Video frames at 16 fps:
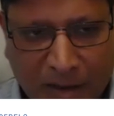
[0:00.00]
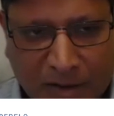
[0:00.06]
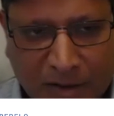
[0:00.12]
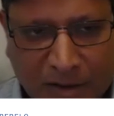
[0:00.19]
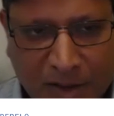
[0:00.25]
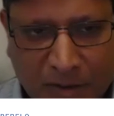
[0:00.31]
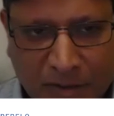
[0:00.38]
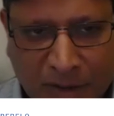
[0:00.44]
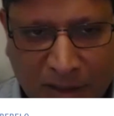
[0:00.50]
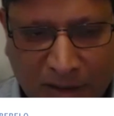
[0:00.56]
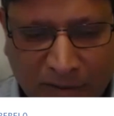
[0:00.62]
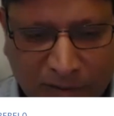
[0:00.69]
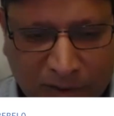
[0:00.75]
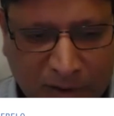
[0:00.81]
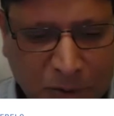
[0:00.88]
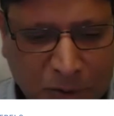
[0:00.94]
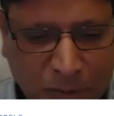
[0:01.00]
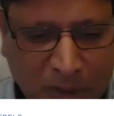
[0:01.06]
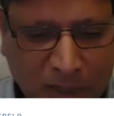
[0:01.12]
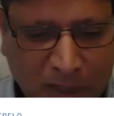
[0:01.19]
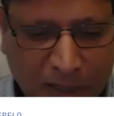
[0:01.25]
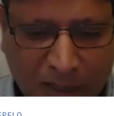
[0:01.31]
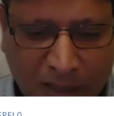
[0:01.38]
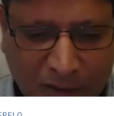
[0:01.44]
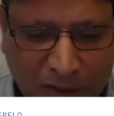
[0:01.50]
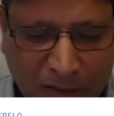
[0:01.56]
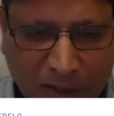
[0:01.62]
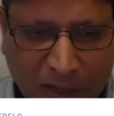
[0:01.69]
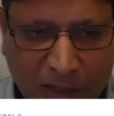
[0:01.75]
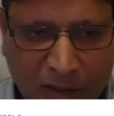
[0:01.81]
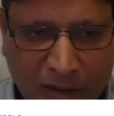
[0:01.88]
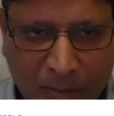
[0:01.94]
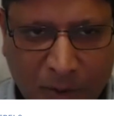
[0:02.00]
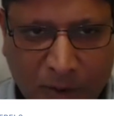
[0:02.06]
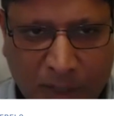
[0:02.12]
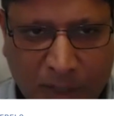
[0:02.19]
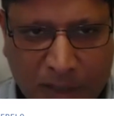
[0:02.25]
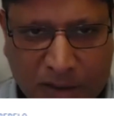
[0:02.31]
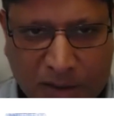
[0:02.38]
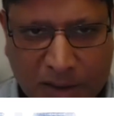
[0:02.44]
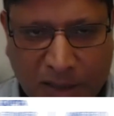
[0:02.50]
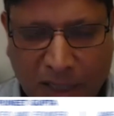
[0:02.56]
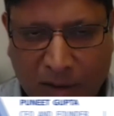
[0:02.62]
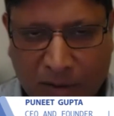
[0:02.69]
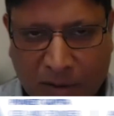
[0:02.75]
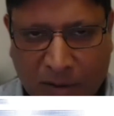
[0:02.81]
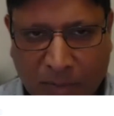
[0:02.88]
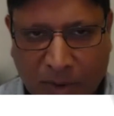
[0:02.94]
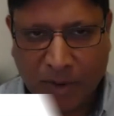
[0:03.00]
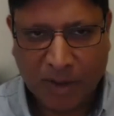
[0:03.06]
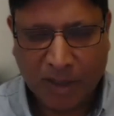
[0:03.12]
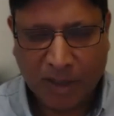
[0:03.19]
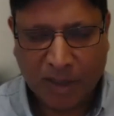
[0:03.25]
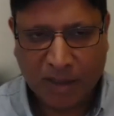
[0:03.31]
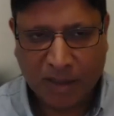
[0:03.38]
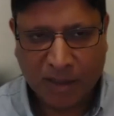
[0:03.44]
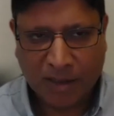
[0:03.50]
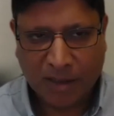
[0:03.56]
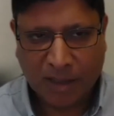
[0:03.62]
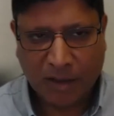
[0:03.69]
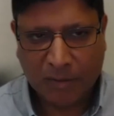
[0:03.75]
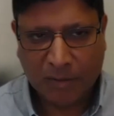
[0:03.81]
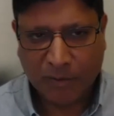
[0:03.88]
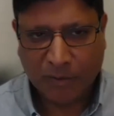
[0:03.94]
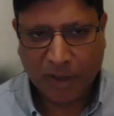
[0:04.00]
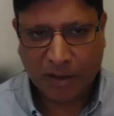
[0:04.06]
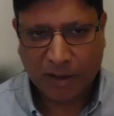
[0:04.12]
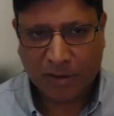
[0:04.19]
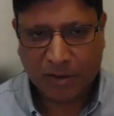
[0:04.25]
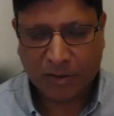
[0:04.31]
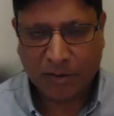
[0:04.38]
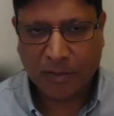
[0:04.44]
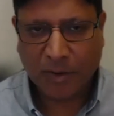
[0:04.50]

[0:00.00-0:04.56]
So think of it this way, AWS, cloud computing, cloud providers sort